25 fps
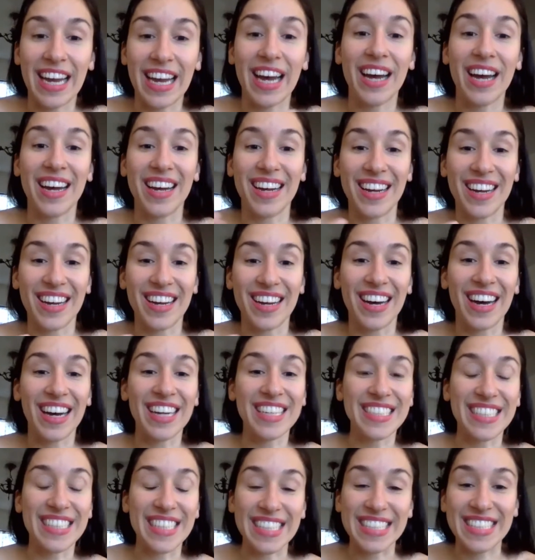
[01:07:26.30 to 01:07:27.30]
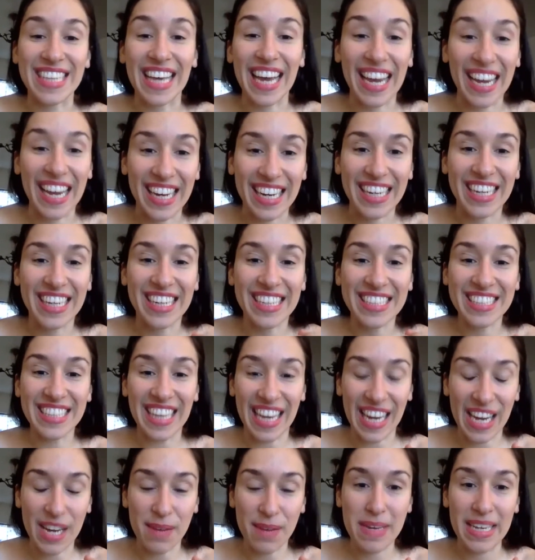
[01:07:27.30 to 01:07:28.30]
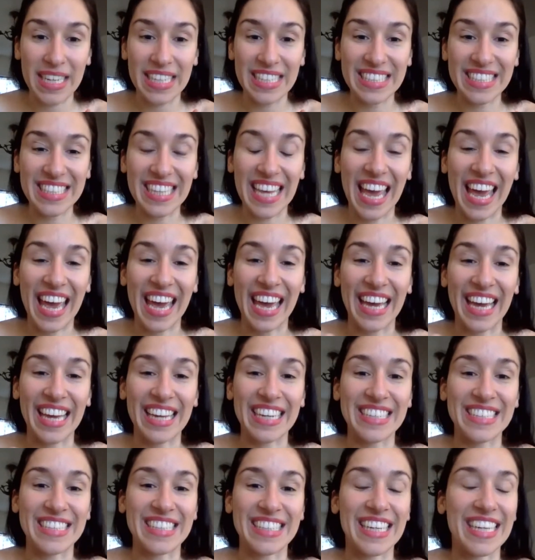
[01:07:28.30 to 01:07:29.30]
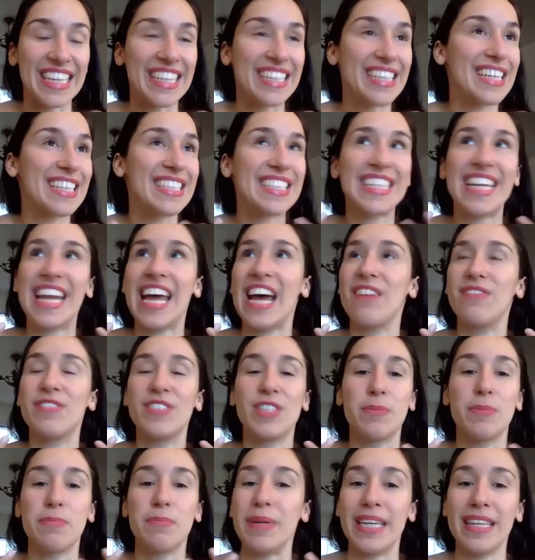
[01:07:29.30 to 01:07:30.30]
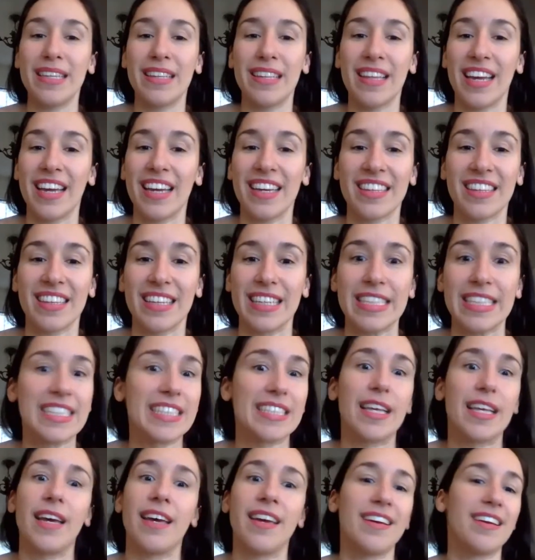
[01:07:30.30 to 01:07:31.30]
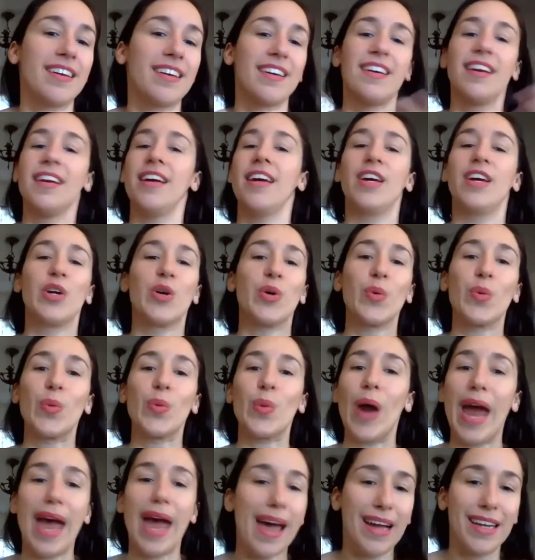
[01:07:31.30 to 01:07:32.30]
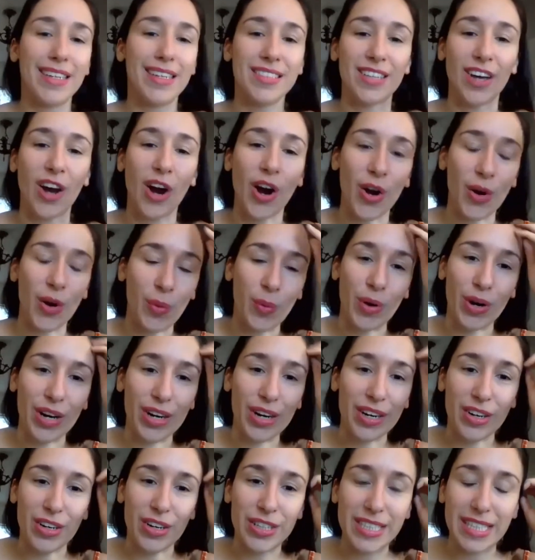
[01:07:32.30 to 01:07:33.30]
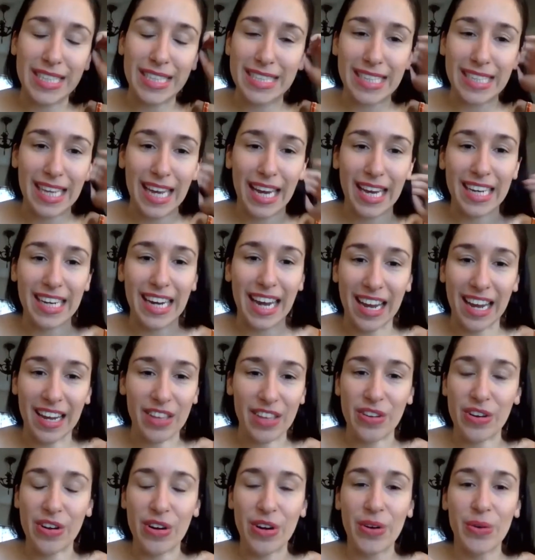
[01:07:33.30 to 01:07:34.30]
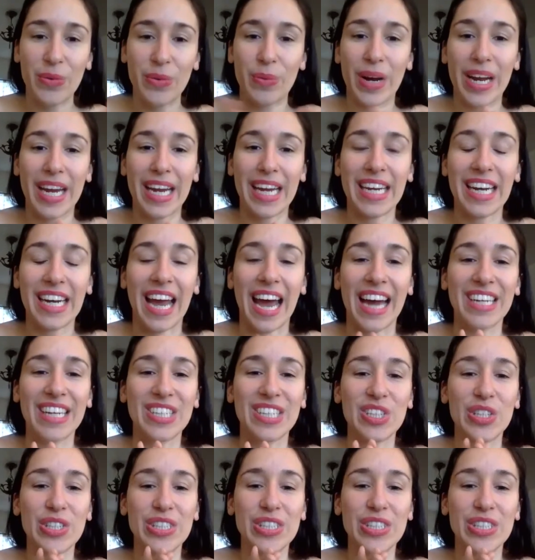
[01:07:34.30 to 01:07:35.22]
a design assignment, and it doesn't have to be like this like grand artwork or design either, right? I